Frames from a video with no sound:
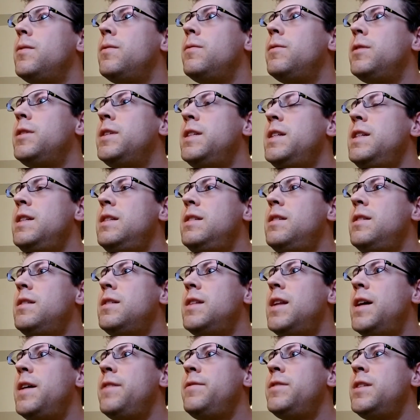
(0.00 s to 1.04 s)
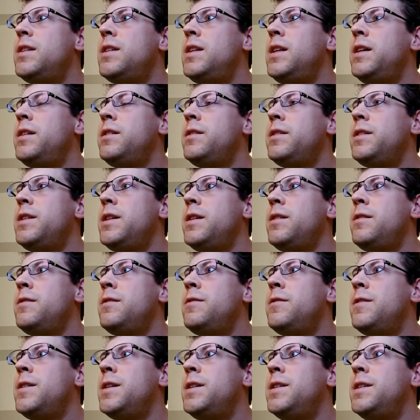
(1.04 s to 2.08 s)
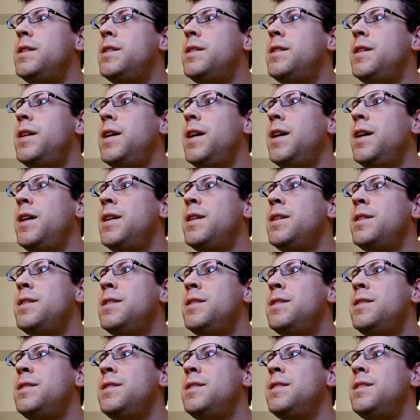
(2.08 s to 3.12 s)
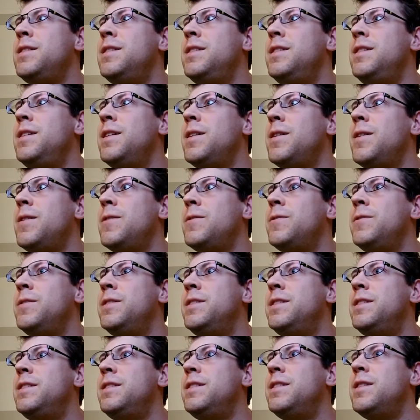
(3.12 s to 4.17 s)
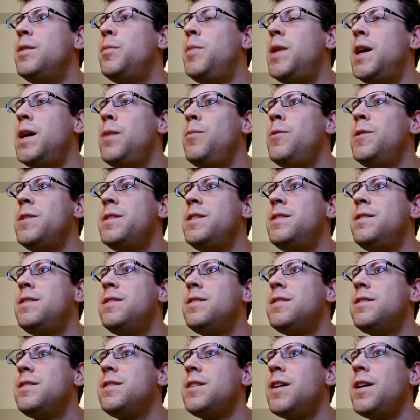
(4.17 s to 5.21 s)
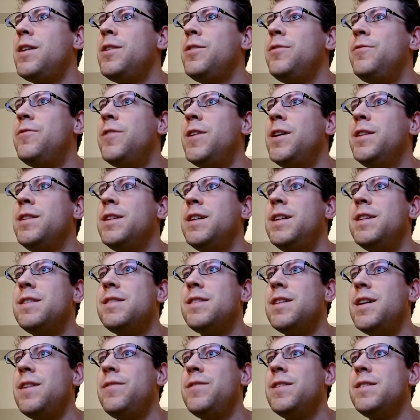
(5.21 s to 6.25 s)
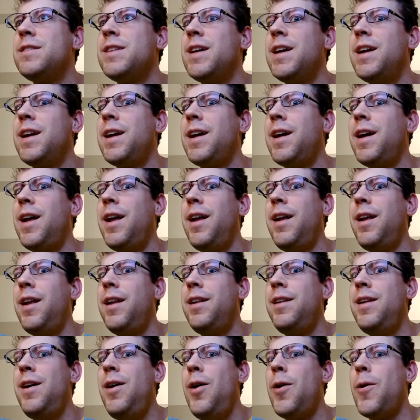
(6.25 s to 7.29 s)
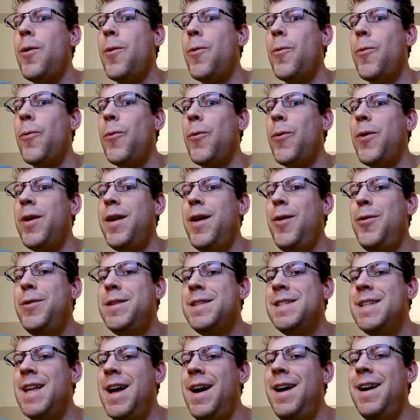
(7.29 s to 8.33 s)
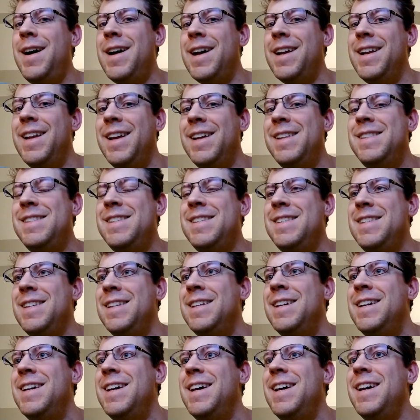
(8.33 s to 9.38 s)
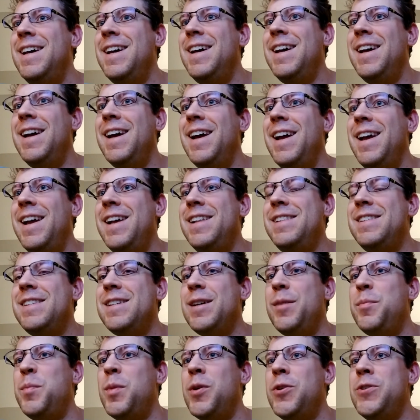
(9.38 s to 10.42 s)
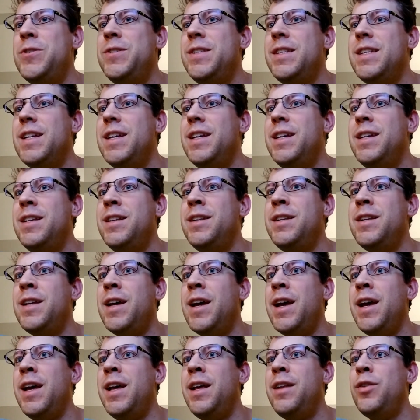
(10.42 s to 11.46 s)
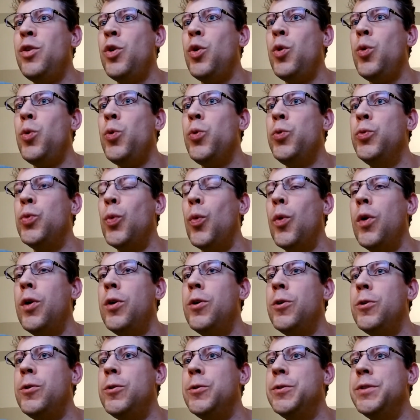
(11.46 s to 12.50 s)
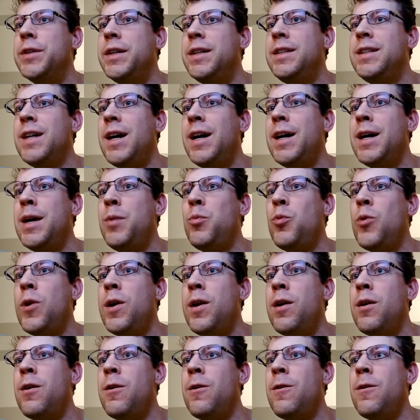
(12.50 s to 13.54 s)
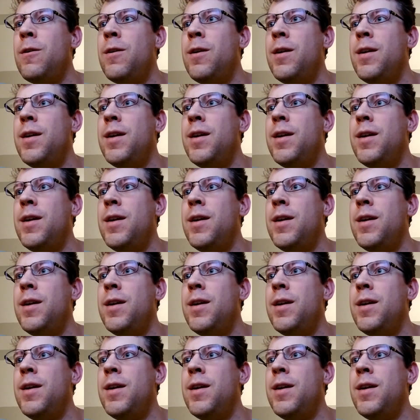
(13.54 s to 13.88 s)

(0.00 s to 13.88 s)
well, Jesus loves his little children, and, you know, the Bible is child-friendly and stuff. It's like, no, it's not. It's immersed in an old world, a time where,